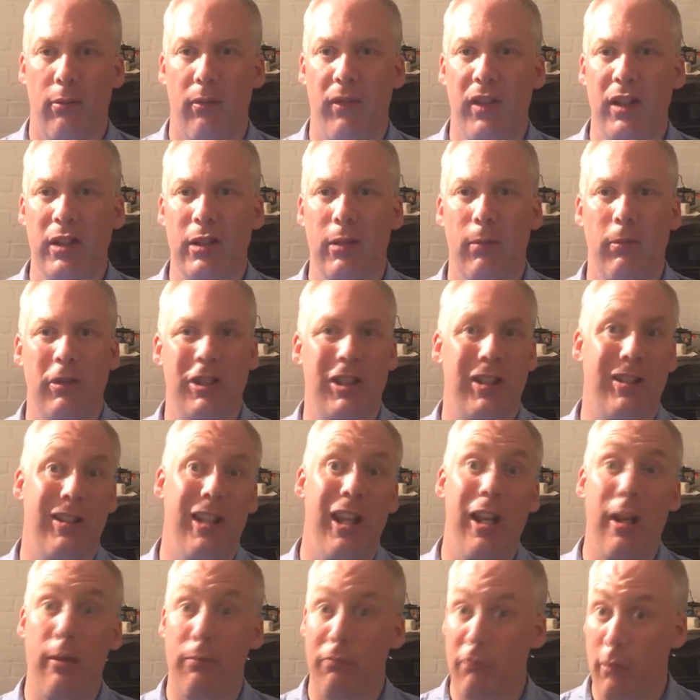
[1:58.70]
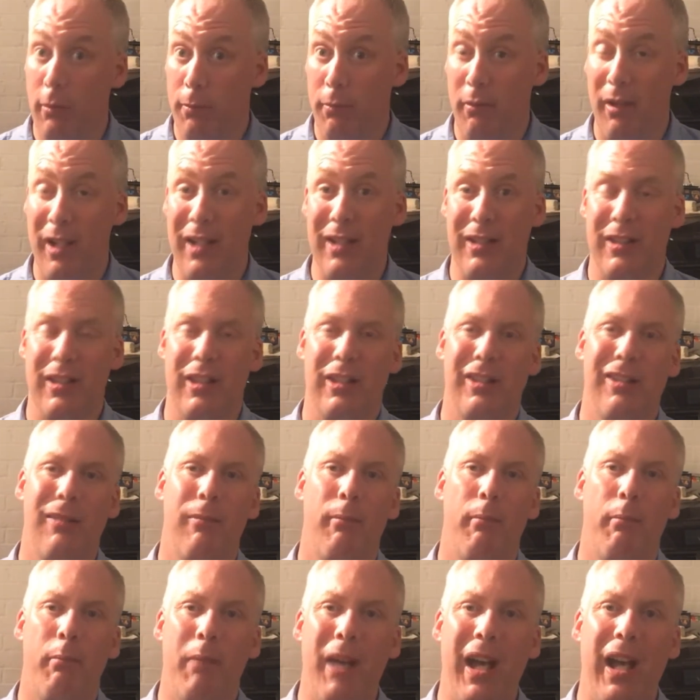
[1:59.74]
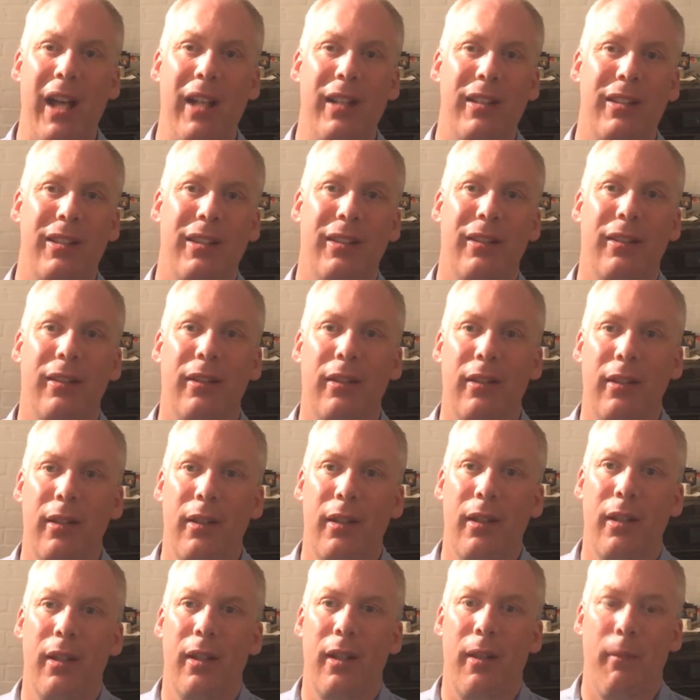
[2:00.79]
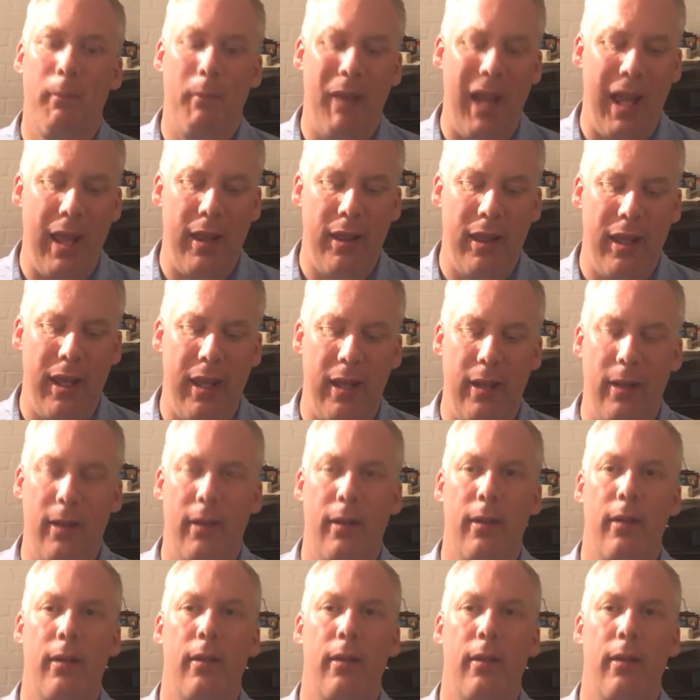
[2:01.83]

Vista was a terrible operating system, but back then,